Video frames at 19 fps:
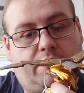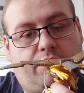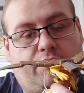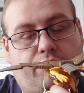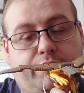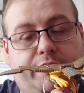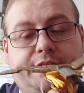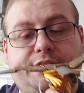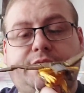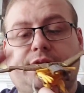
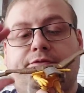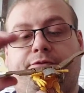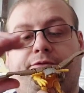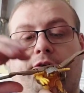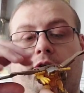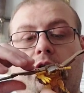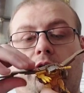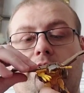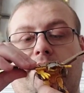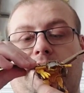reason
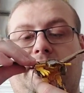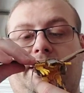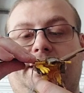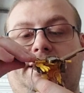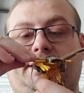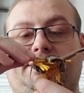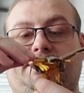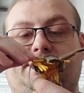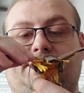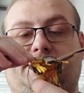for it
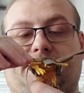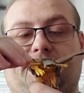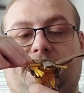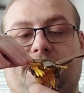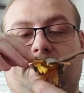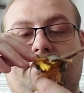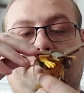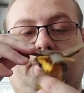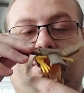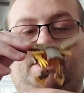is,
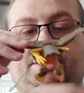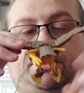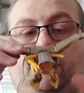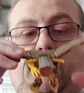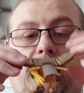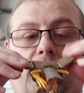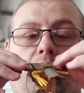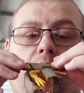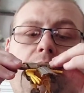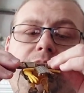well, it's
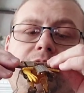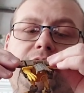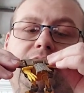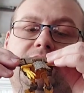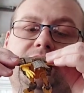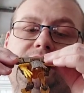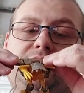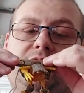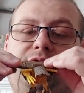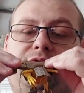quite
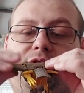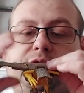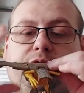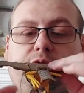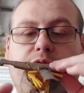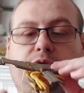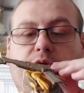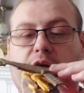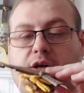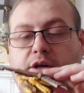obvious if
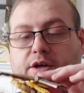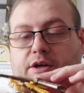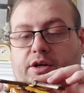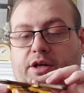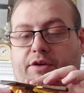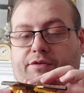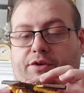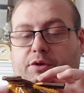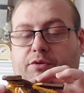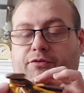you
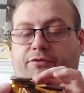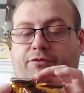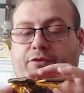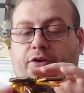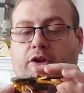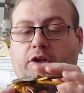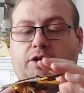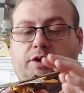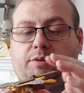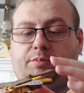
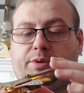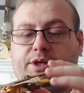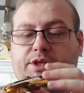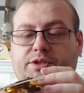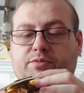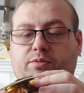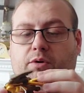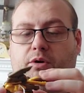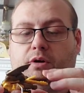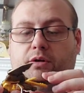follow
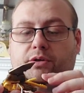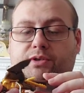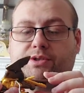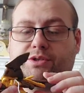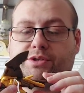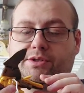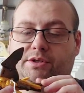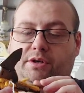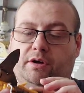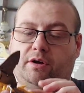Beast
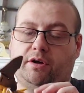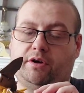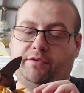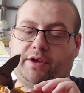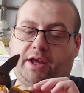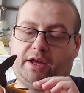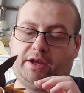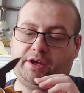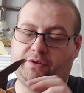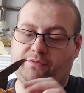Wars,
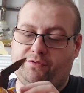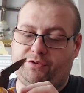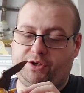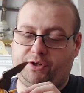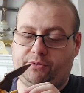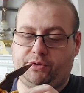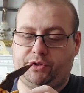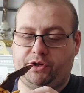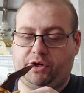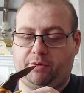or if
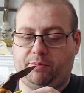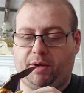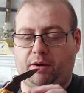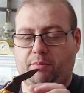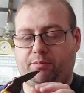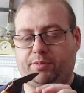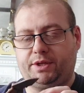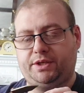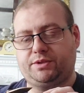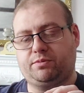you know
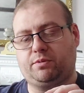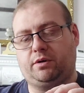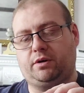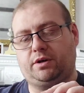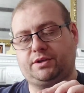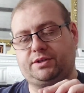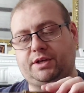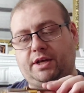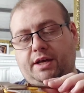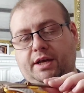about Beast
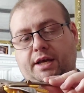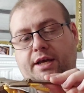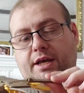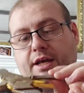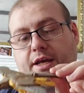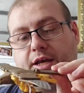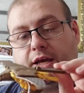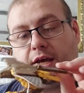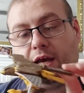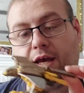Wars,
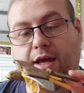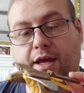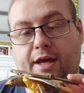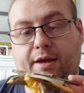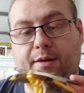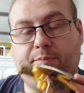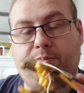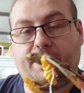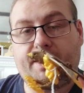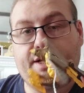
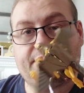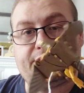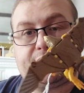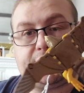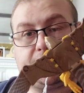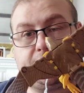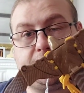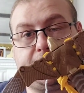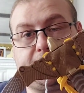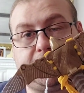
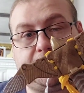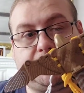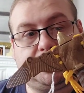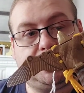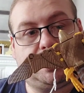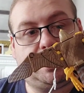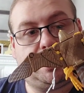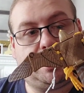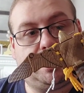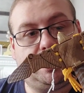
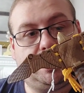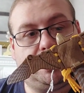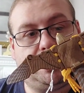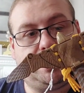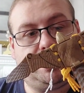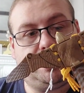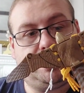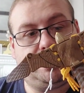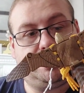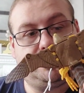
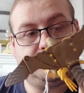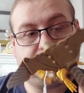Airazor